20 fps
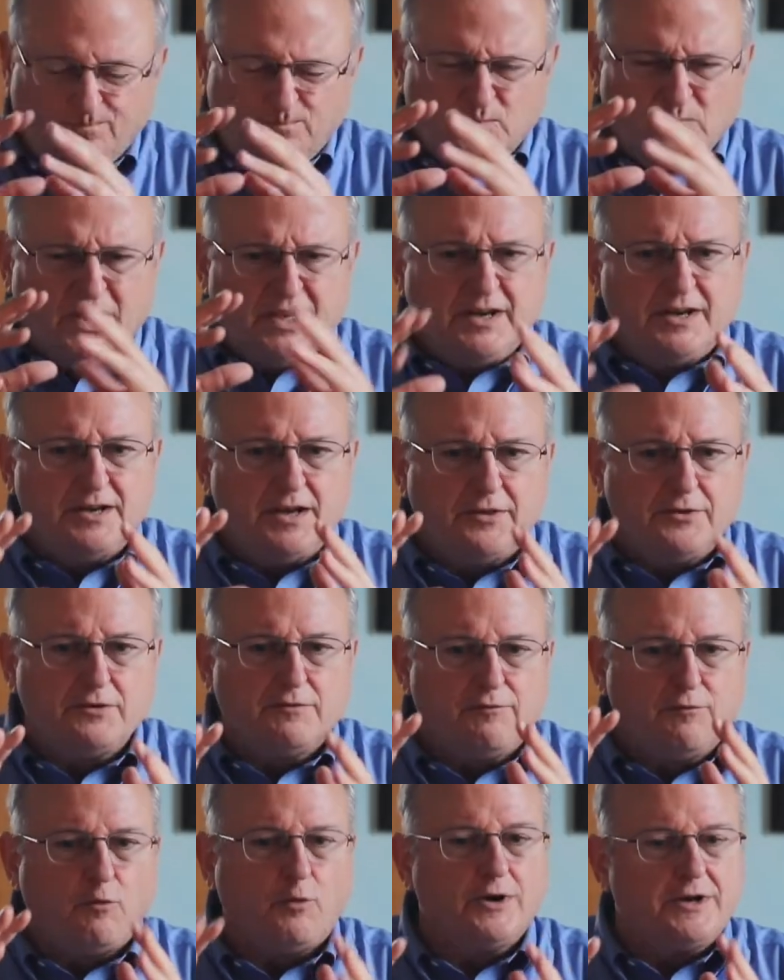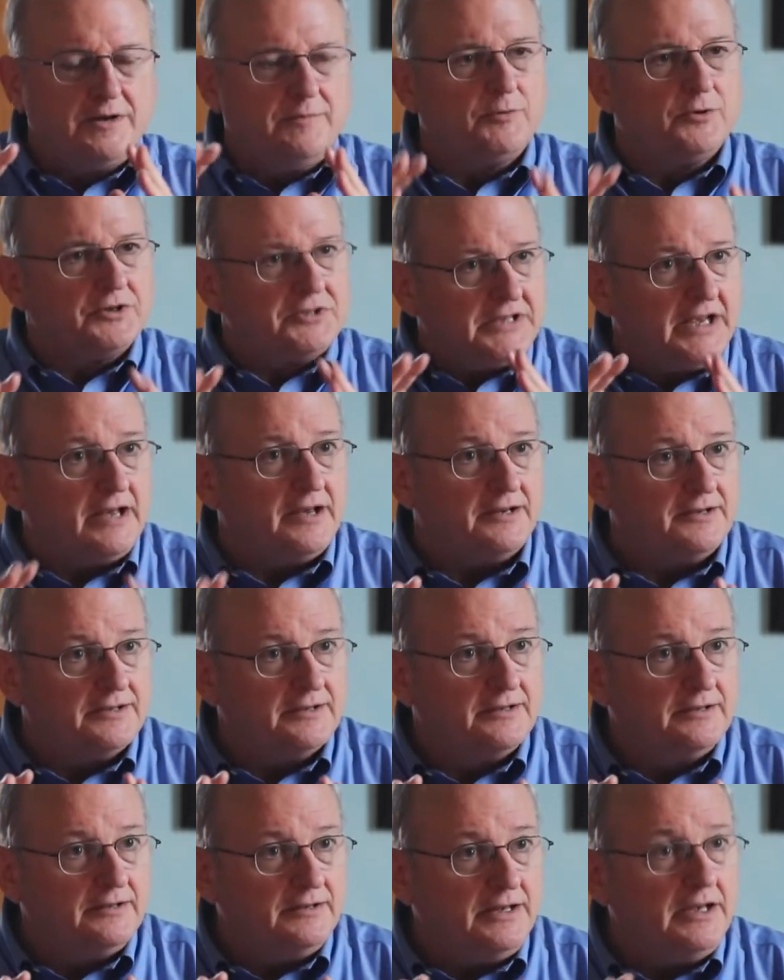And then another 40%,
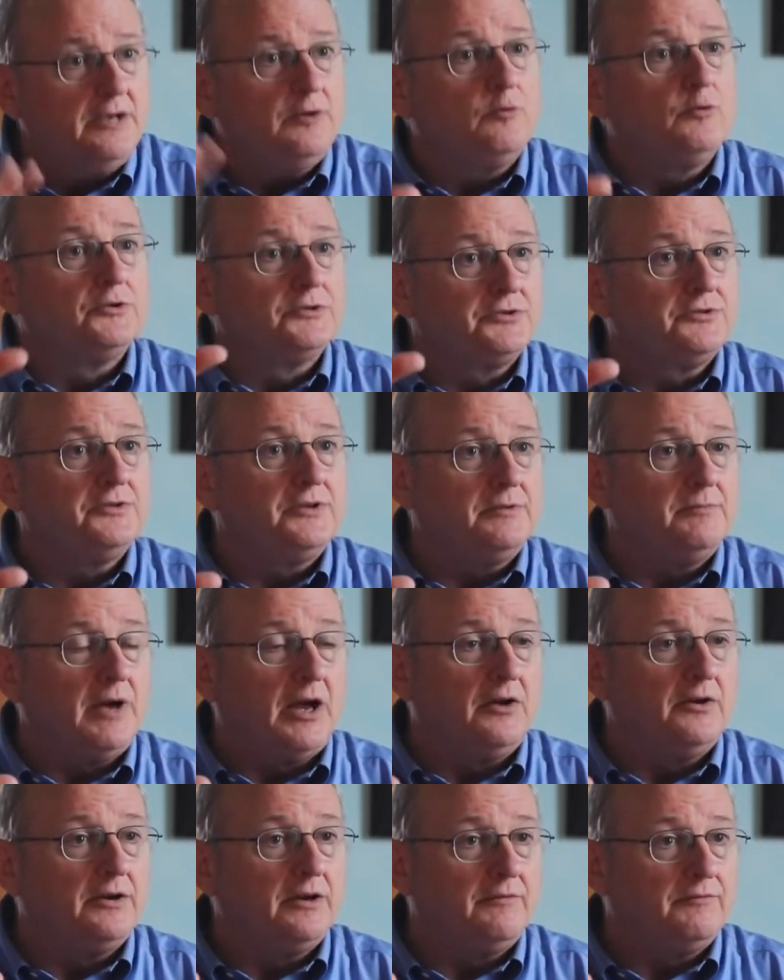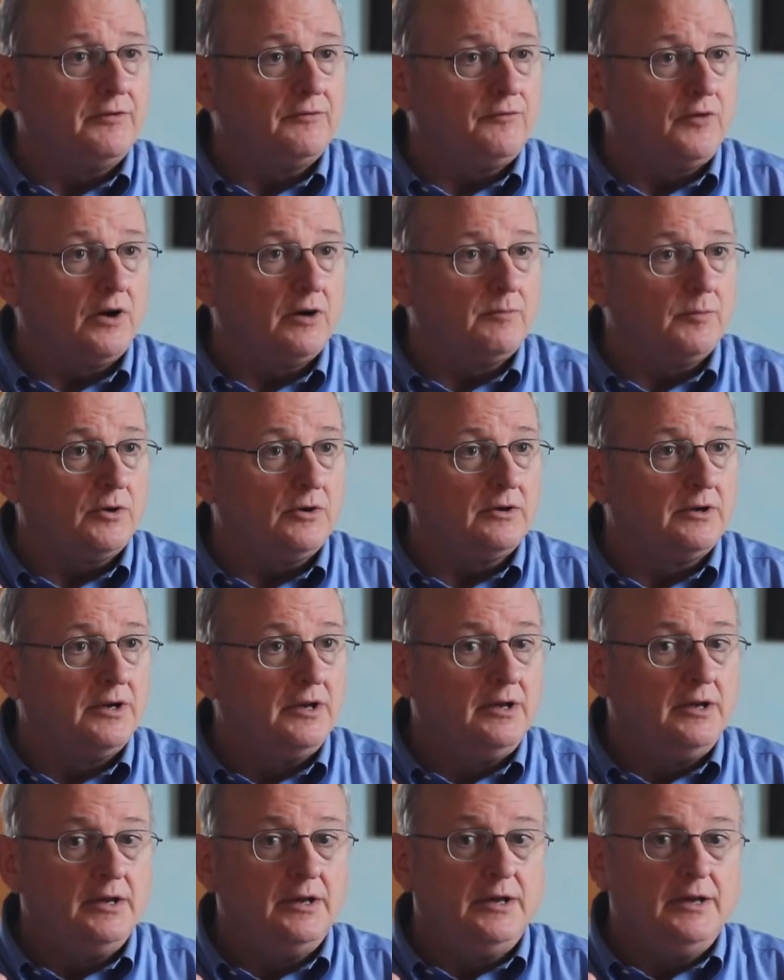equal to the amount of the farmer,
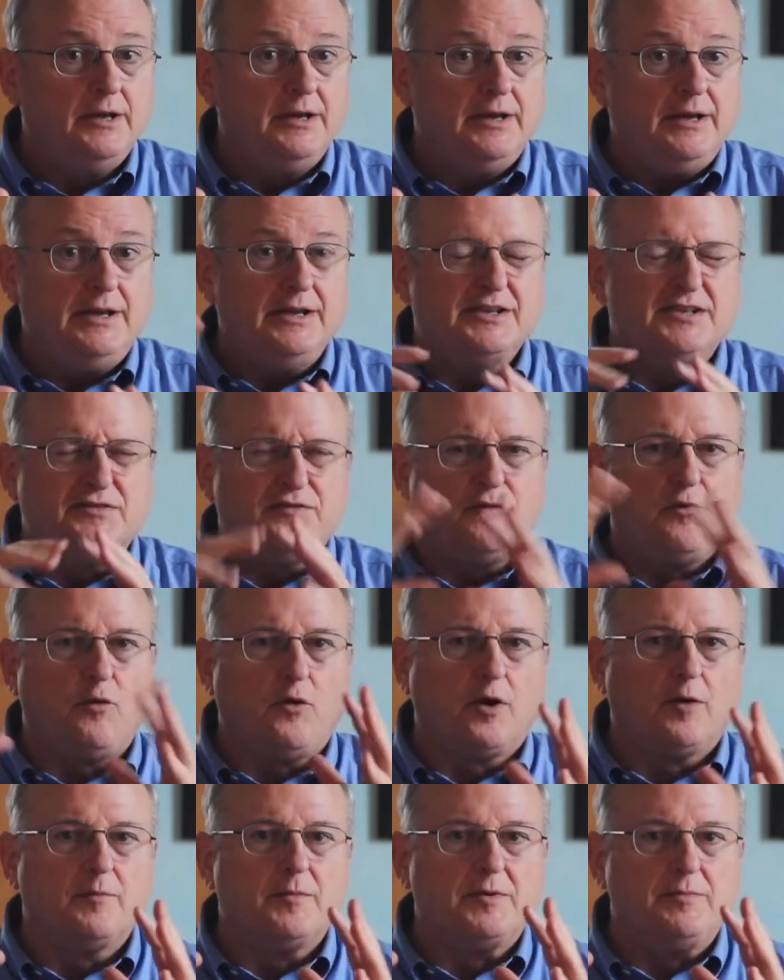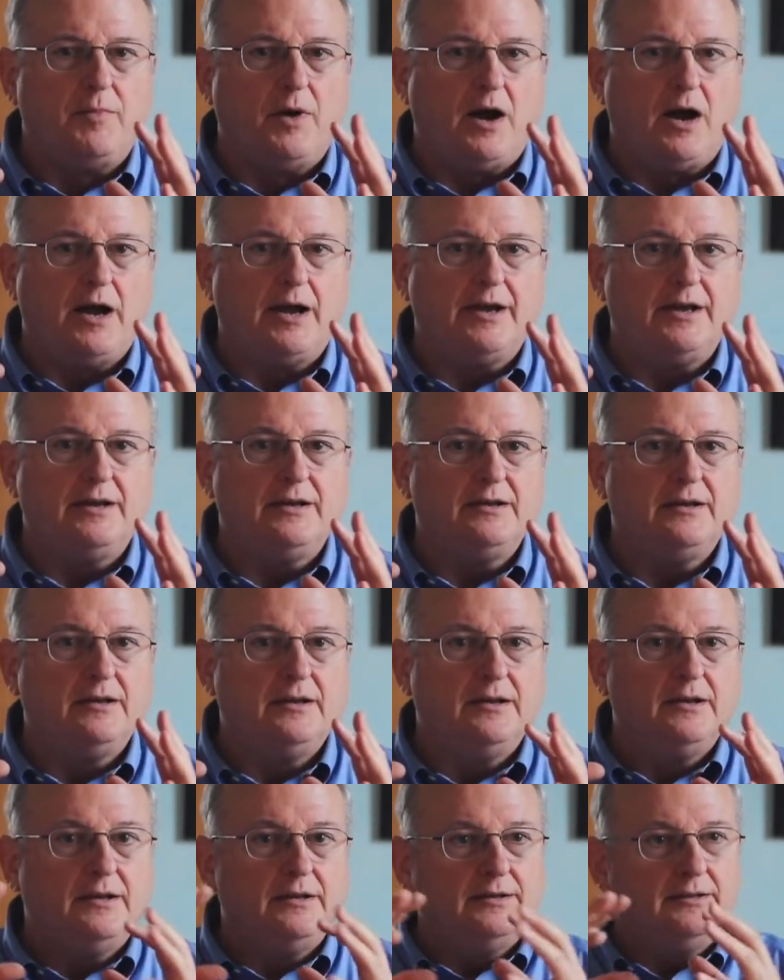is formed by
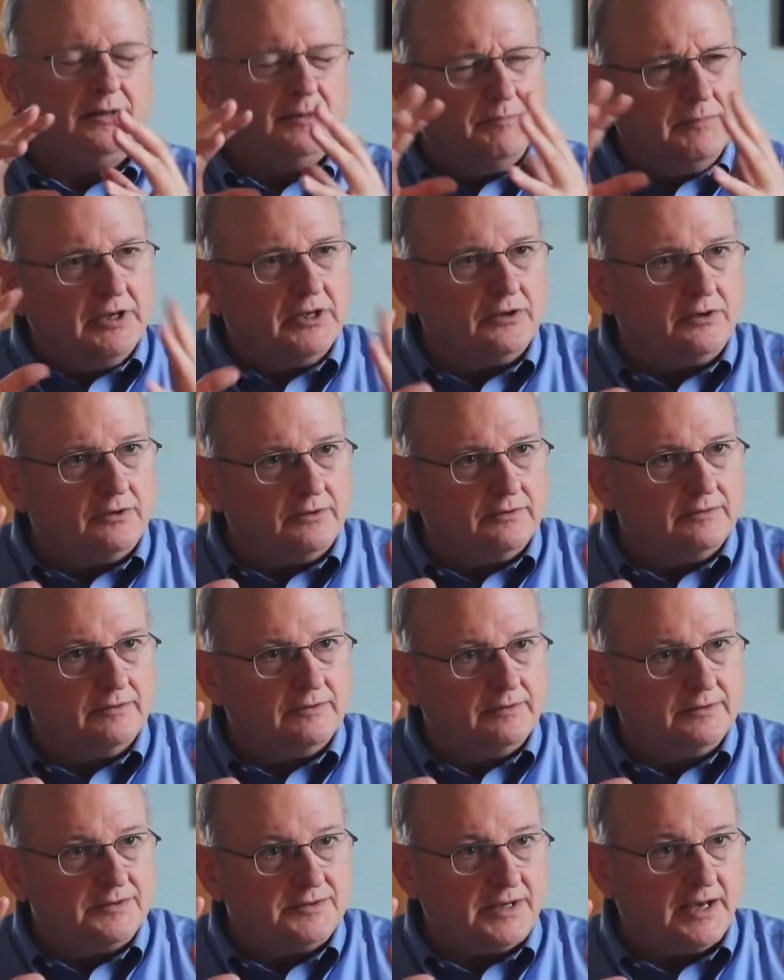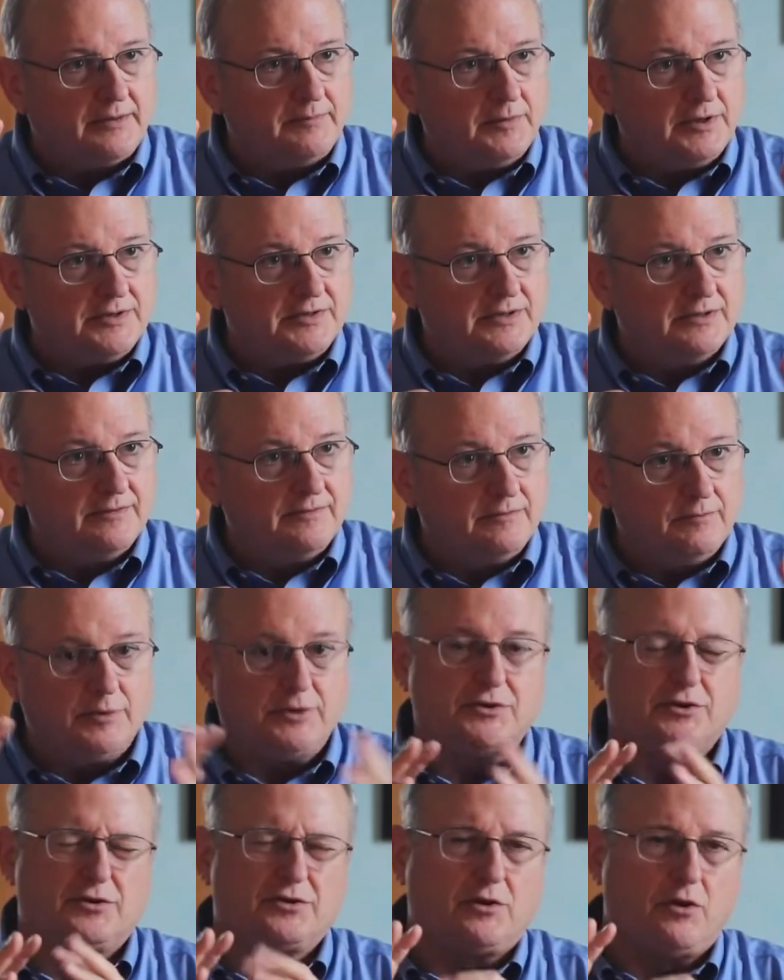the middle segments,
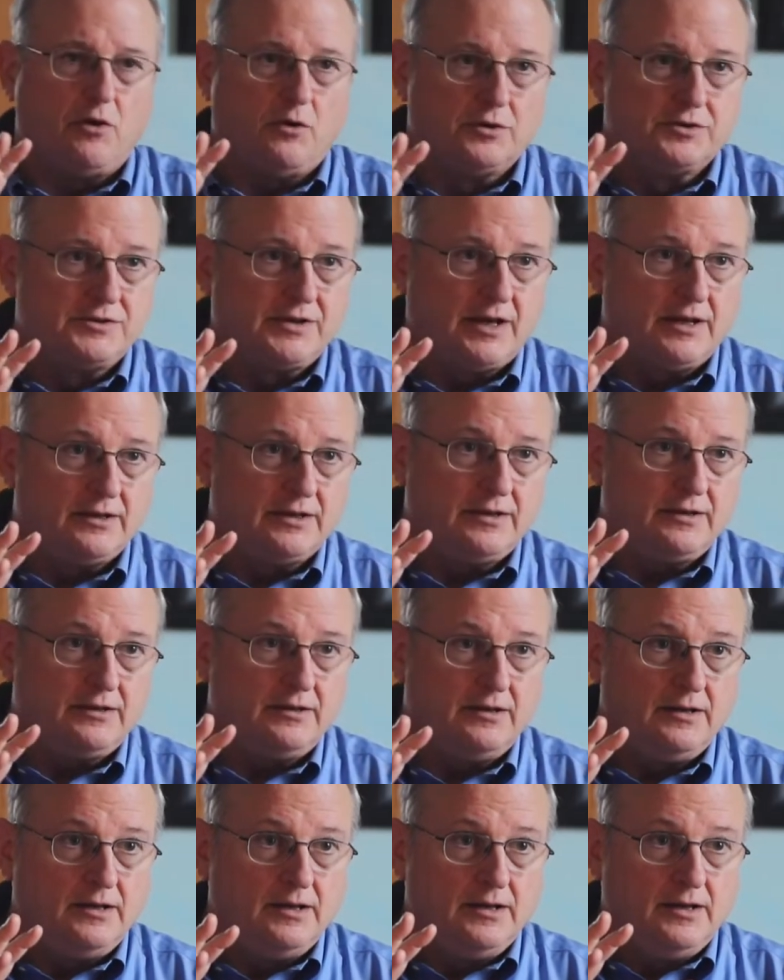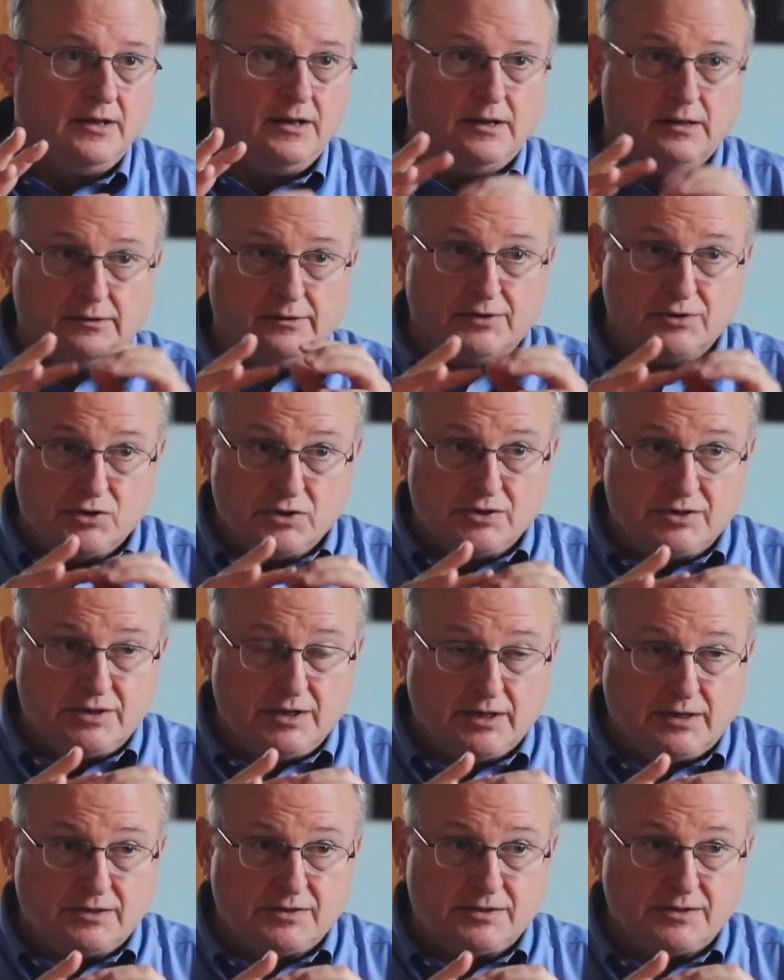which are the wholesaling,
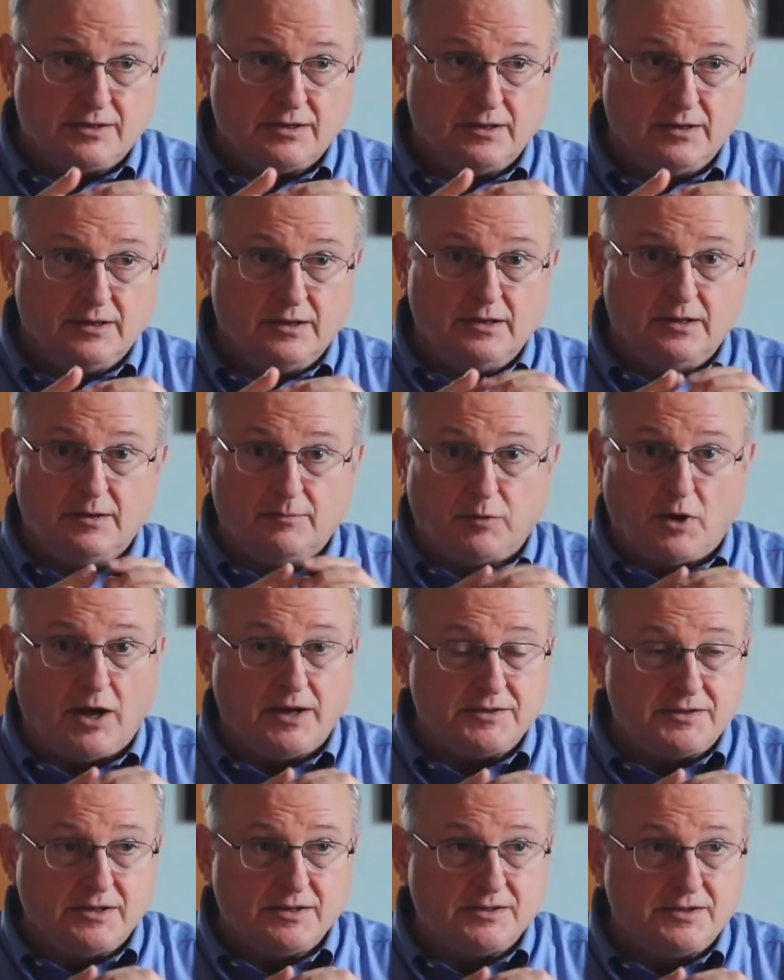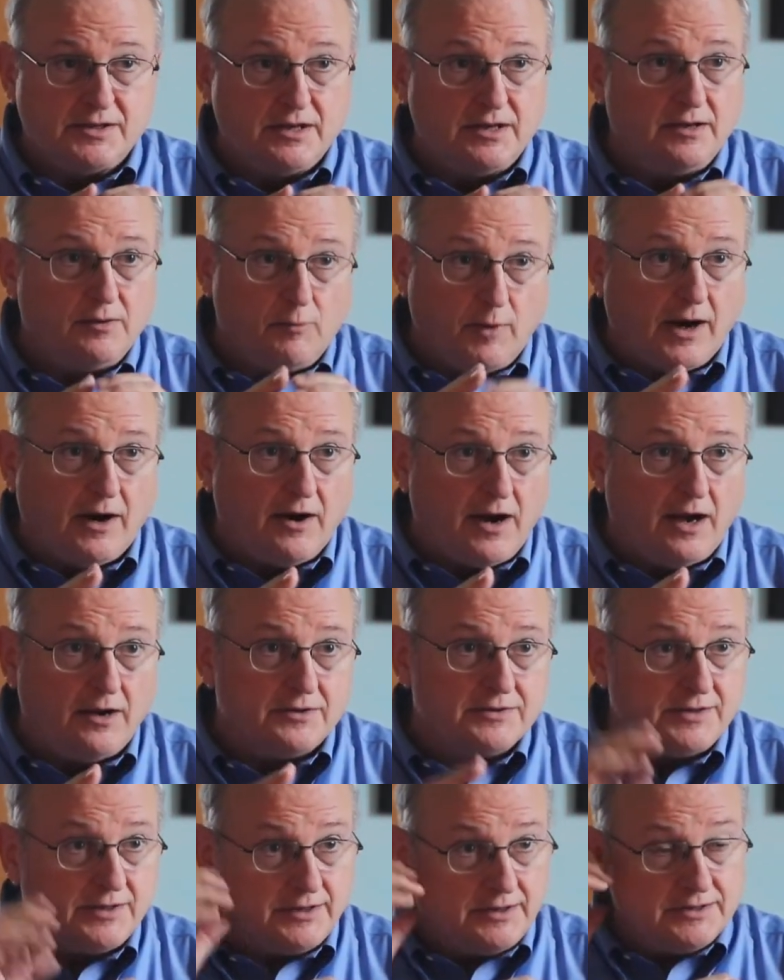logistics, processing,
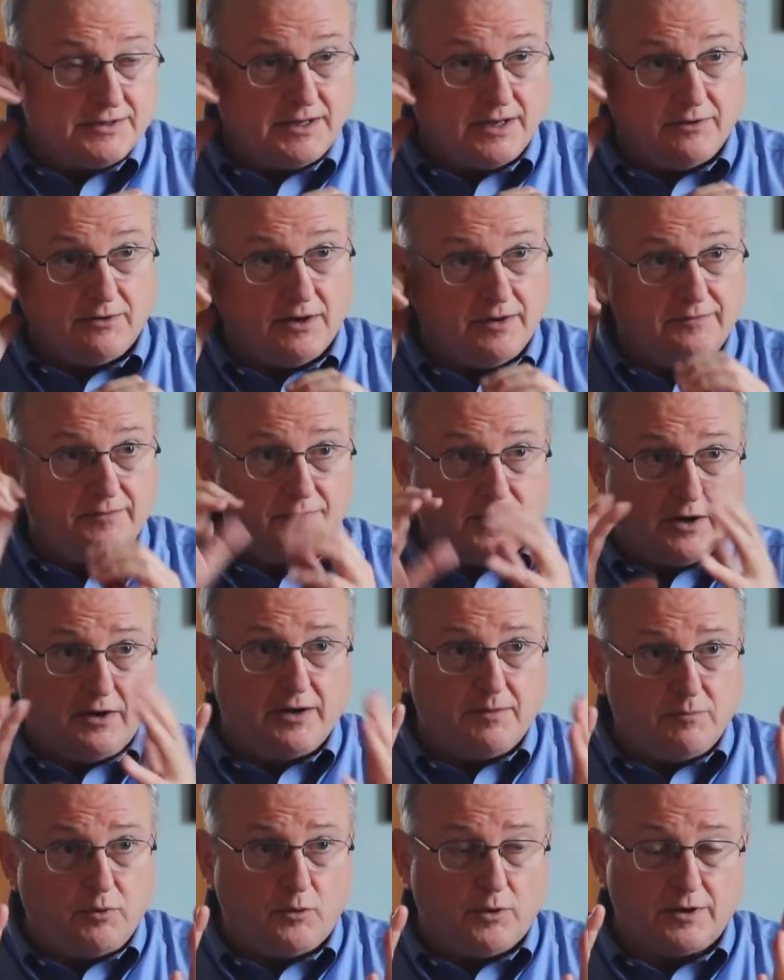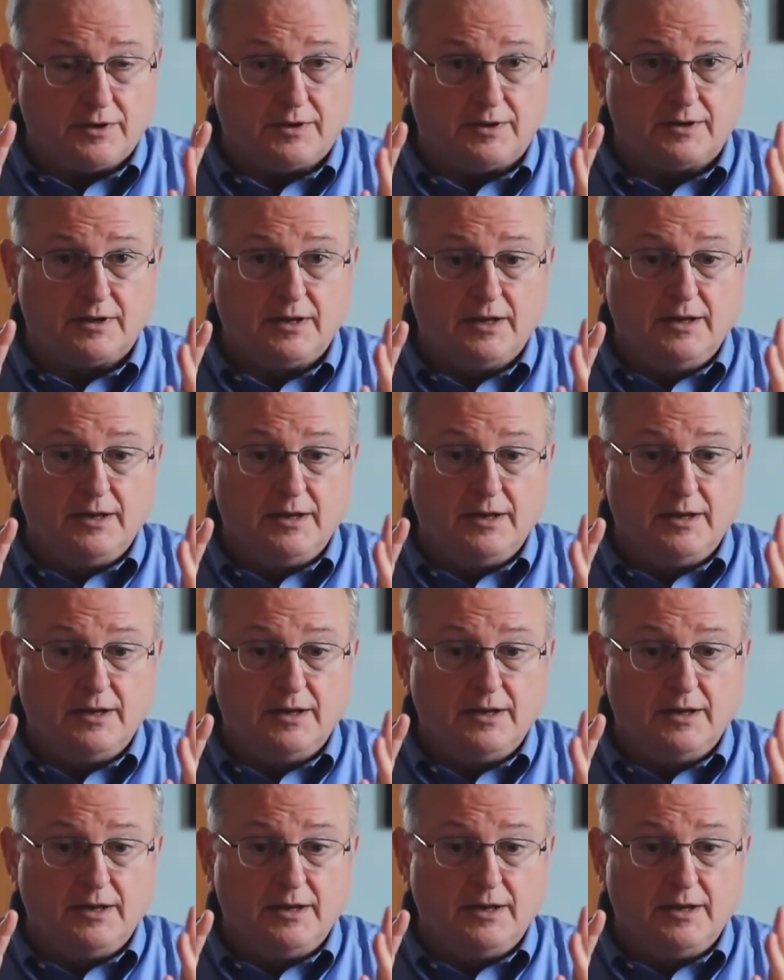warehousing, etc. Very important.